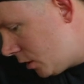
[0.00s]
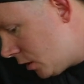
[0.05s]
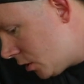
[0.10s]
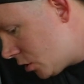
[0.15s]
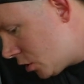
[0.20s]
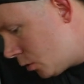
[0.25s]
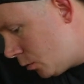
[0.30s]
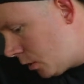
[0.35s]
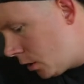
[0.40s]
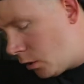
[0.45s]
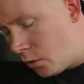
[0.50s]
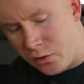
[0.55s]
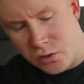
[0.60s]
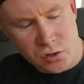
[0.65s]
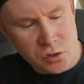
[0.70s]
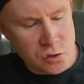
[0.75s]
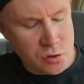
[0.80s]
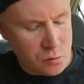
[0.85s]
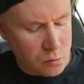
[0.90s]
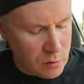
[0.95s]
is, should we go
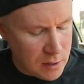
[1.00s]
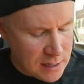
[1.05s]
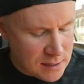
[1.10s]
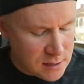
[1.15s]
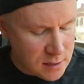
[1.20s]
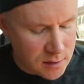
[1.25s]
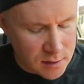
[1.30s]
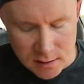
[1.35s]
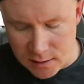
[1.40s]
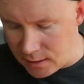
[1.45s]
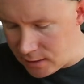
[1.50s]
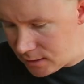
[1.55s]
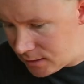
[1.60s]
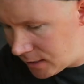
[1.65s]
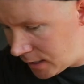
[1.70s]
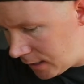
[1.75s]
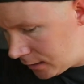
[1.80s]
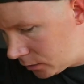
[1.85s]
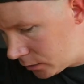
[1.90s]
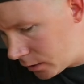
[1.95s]
straight to the
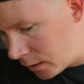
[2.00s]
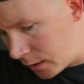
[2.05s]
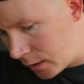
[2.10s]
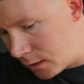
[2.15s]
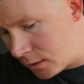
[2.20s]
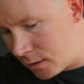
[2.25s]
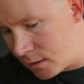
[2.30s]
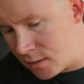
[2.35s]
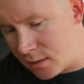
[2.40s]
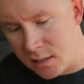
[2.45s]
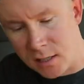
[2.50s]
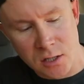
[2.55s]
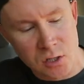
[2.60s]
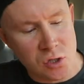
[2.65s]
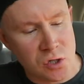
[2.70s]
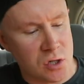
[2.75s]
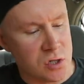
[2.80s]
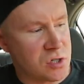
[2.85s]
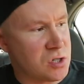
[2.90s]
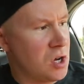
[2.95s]
detailer and get this thing
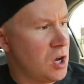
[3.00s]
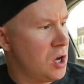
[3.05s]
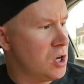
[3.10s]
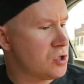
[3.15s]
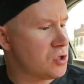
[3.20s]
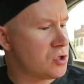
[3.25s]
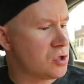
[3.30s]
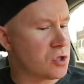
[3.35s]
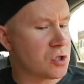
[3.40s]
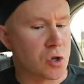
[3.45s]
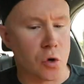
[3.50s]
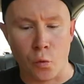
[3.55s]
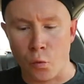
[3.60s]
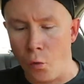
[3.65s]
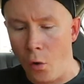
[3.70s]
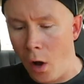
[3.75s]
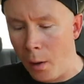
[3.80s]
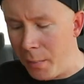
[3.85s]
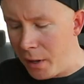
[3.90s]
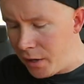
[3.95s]
just
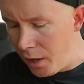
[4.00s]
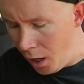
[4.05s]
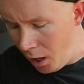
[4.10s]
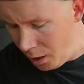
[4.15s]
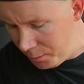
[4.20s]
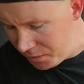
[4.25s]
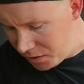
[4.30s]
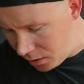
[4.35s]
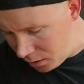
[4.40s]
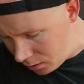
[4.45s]
scrub-a-dubbed?